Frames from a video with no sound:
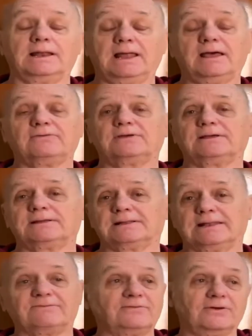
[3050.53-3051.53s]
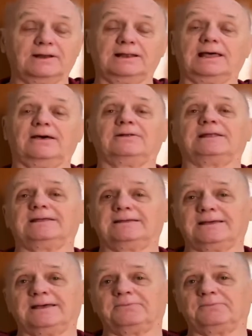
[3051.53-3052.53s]
laughing very
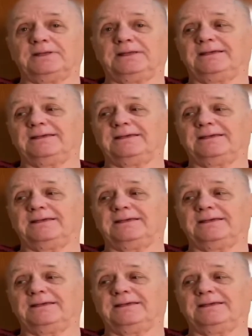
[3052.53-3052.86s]
loudly at me,